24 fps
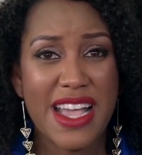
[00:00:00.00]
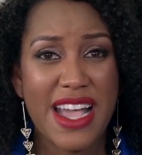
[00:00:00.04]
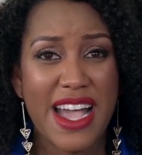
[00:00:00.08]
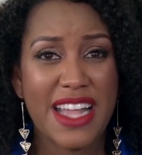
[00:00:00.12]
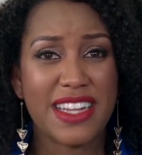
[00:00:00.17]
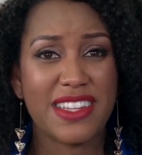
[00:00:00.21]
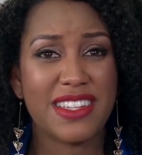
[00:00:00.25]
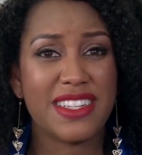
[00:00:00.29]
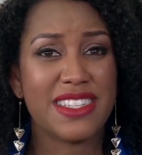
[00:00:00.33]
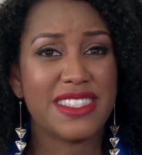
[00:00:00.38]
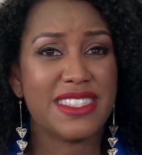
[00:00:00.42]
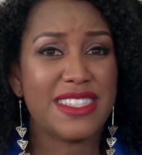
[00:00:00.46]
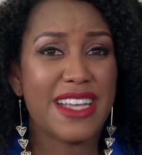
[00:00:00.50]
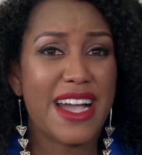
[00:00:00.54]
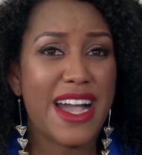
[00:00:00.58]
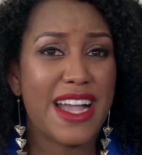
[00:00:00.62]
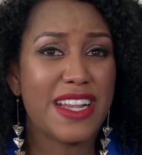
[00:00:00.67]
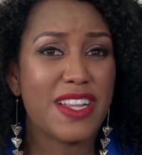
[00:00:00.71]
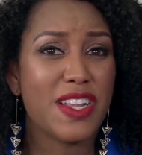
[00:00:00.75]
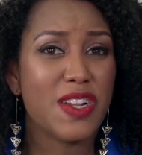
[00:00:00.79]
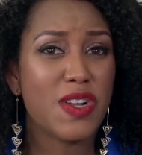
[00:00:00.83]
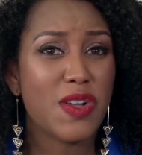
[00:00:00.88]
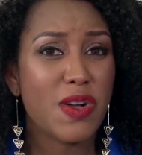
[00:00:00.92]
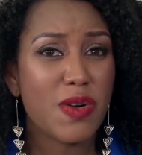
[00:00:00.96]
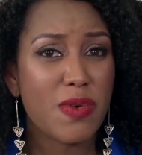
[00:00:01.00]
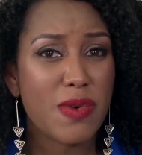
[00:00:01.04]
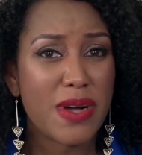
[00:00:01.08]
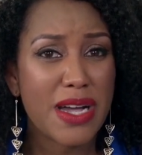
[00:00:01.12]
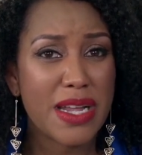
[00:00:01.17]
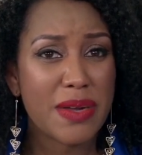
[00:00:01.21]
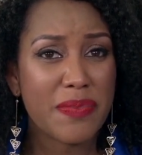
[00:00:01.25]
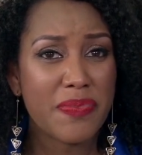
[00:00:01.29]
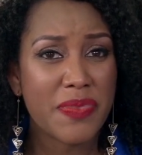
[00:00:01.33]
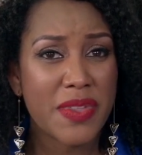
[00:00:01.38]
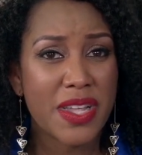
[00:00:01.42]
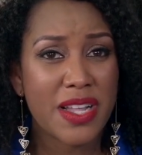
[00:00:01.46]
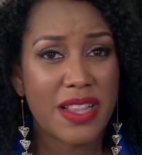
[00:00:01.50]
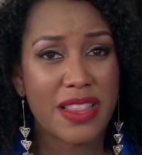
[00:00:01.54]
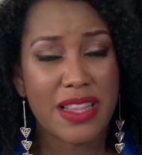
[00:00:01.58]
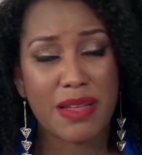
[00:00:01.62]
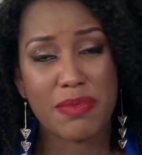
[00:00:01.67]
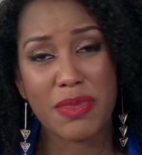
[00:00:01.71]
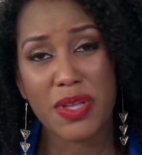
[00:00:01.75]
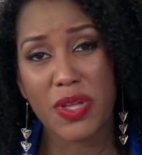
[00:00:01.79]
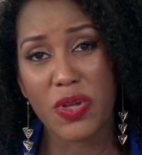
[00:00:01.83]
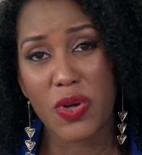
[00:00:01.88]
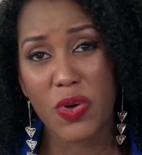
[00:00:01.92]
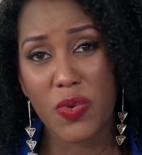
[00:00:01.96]
And you decide, you know what,
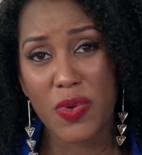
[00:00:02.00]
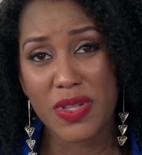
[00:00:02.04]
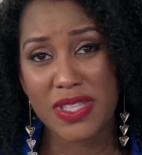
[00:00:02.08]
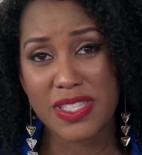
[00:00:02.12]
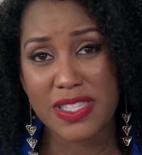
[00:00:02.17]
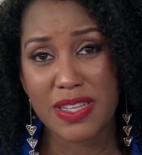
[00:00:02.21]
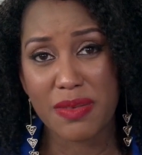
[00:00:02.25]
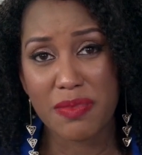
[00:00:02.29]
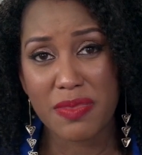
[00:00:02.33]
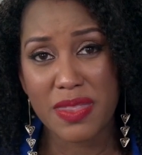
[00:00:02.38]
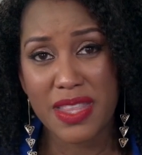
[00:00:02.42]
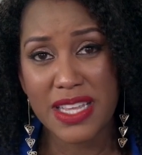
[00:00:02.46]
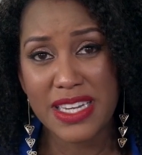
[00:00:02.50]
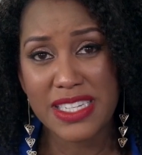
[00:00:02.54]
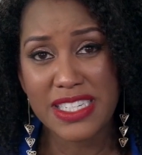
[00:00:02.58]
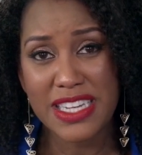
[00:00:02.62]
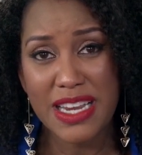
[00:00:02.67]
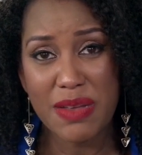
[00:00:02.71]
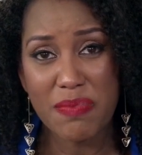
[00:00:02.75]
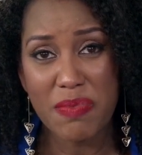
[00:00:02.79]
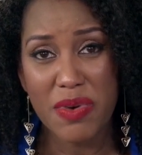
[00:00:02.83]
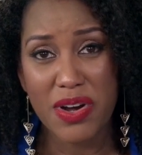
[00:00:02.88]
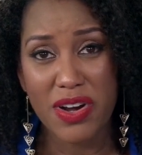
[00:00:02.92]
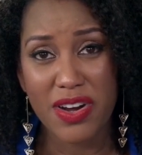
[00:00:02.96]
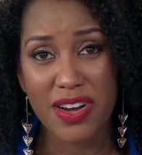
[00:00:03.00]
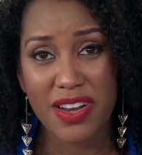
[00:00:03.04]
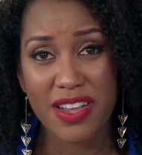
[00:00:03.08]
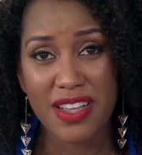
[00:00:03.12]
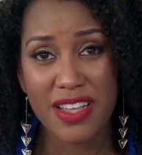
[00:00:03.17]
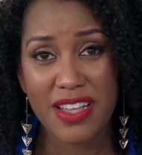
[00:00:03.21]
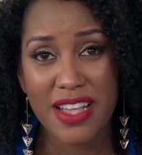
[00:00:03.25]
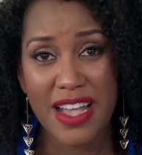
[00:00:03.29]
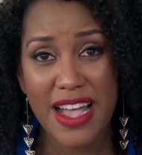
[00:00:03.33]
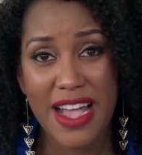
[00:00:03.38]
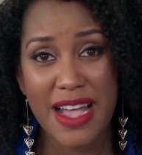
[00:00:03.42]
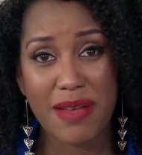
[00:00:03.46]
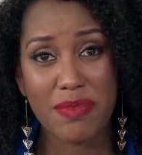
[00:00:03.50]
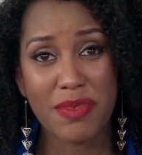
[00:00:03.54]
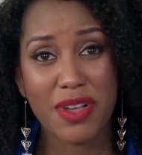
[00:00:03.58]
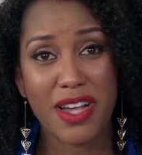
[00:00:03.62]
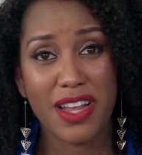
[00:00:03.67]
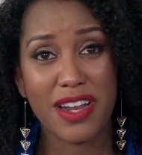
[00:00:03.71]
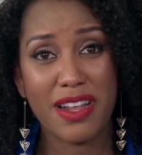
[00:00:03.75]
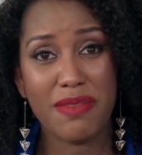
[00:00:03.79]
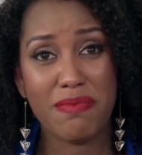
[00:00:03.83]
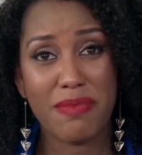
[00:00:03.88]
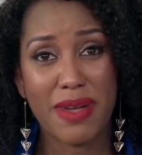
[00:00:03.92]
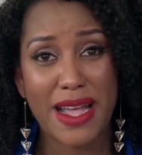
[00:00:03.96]
let me go with something cheaper. I'm
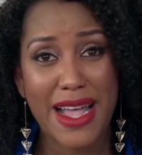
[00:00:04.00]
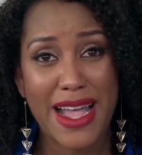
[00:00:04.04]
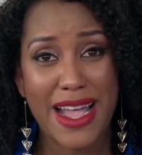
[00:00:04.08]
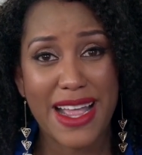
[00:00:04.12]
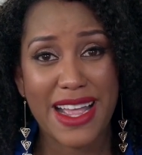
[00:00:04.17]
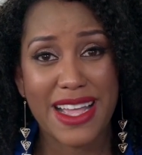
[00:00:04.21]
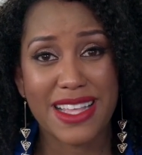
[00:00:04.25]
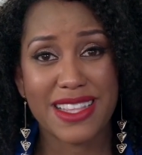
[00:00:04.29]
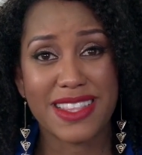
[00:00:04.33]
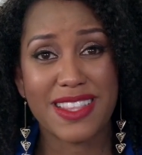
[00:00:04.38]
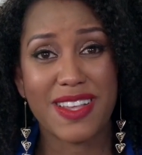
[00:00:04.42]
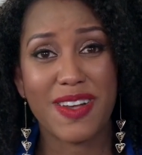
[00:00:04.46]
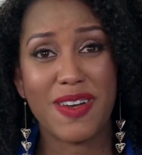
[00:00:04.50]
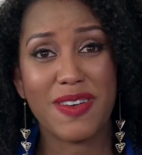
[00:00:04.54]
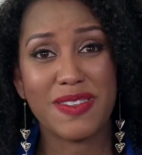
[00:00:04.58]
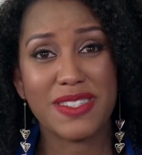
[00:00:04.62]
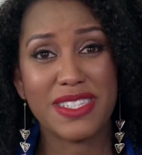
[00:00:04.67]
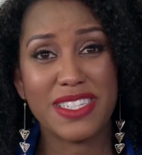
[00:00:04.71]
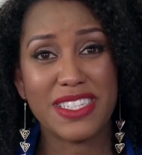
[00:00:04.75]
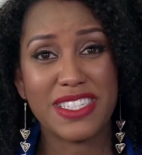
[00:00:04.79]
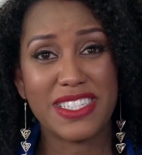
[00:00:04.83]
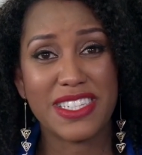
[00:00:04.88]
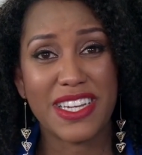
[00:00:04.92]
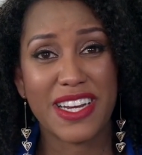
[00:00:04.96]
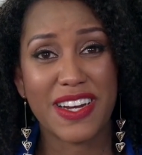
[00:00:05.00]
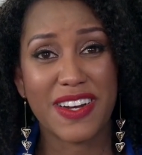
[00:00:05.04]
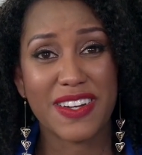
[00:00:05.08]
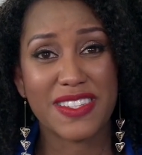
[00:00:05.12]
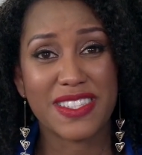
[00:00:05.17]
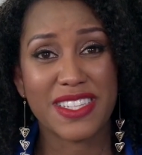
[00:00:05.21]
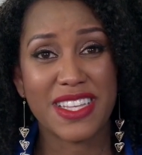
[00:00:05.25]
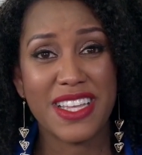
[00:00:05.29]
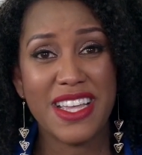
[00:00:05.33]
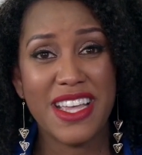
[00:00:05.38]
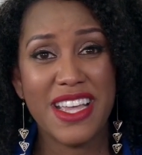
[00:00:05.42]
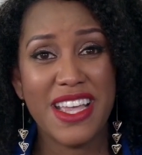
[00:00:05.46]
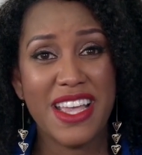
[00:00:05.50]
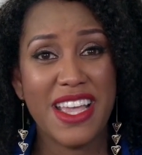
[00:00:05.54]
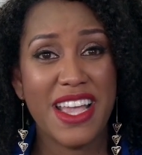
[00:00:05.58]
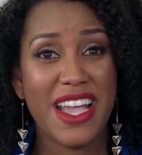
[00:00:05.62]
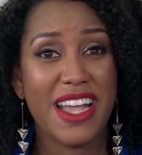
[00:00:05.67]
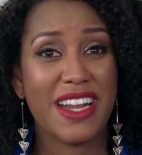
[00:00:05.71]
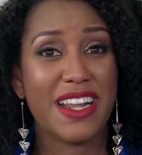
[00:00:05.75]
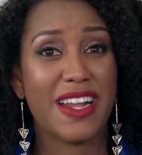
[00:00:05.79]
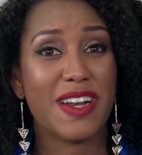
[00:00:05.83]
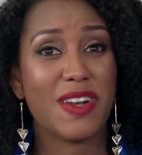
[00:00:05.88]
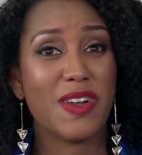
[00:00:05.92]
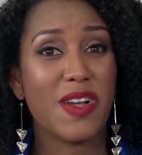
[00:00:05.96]
going to buy one thousand shares
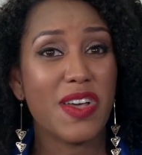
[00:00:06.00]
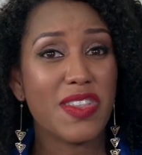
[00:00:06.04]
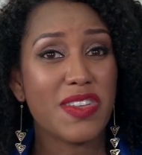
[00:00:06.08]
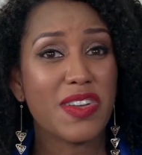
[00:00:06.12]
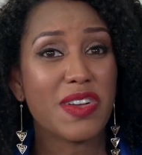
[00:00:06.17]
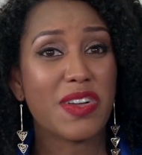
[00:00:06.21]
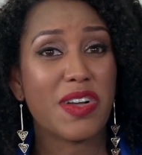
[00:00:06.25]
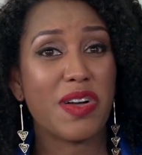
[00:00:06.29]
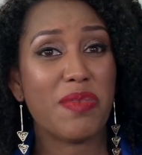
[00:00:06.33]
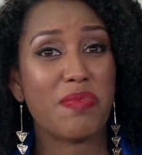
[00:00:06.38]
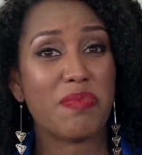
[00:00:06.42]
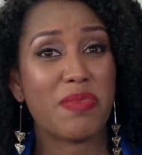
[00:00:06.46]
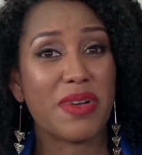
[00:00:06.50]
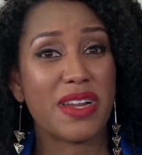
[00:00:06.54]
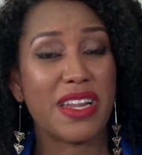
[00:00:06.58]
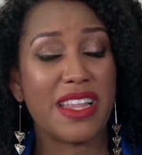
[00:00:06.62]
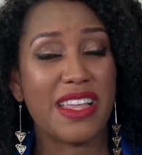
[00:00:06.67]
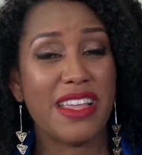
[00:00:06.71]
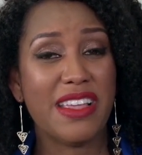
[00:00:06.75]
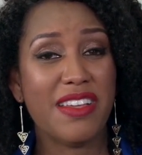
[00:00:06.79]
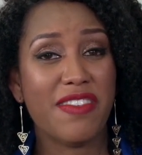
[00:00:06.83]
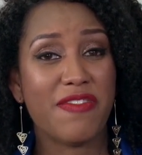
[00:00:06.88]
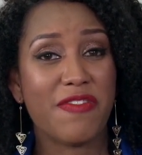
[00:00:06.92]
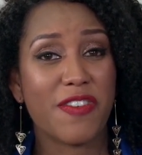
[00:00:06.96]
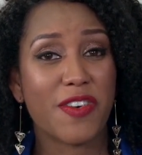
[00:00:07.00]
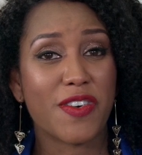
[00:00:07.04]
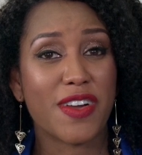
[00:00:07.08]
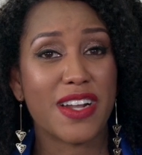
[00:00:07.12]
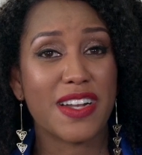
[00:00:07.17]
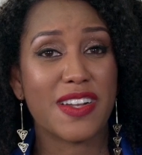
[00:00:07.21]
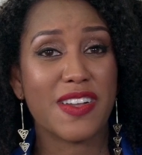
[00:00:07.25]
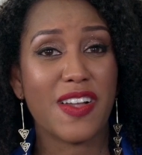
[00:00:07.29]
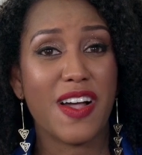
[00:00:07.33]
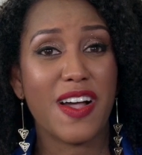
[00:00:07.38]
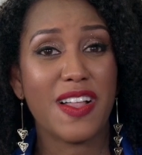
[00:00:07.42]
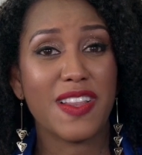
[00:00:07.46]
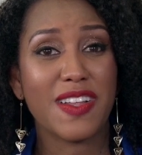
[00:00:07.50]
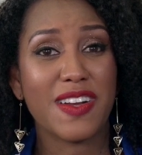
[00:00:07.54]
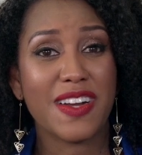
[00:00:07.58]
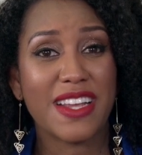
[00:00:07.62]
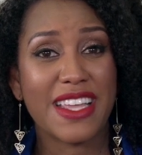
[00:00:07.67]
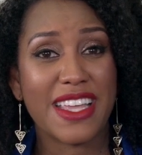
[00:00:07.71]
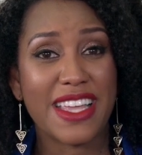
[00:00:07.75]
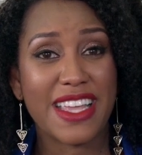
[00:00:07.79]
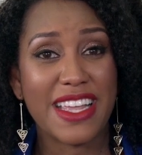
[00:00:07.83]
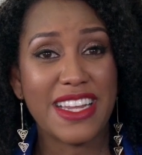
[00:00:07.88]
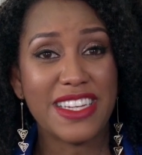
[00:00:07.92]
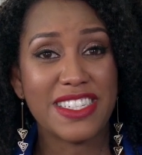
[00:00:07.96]
in another company for a dollar
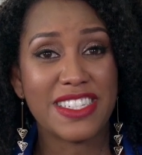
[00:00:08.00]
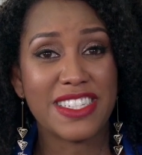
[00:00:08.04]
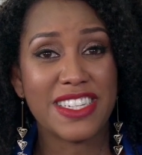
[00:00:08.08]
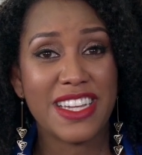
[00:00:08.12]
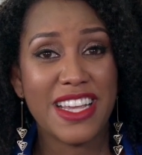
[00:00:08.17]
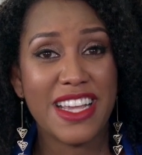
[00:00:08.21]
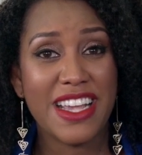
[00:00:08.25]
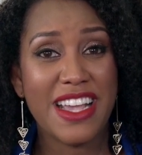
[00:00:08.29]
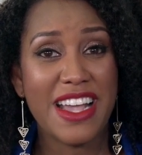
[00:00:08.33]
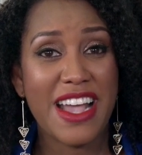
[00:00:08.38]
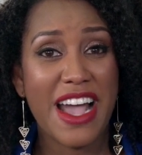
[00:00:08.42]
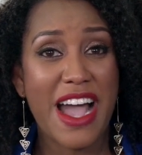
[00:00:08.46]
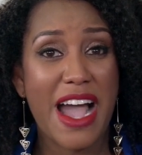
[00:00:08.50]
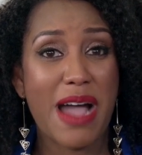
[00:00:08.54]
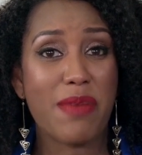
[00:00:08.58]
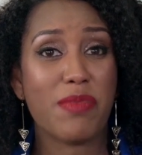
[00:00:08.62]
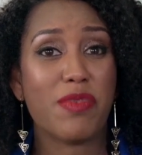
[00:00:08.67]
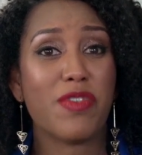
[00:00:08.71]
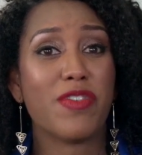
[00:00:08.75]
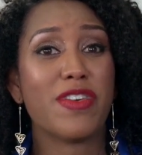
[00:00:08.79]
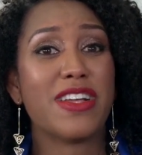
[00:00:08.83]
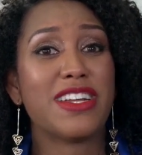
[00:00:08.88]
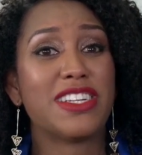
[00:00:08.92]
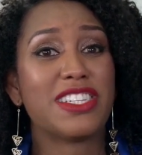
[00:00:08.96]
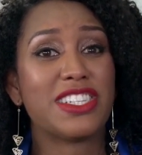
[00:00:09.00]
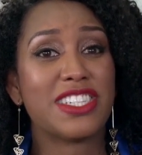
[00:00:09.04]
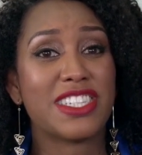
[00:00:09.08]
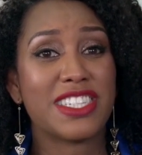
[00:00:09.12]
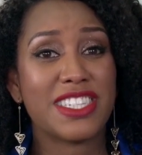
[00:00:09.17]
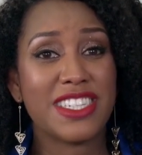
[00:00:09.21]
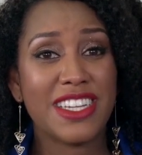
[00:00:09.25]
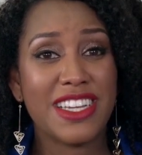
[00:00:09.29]
each. I'm rich.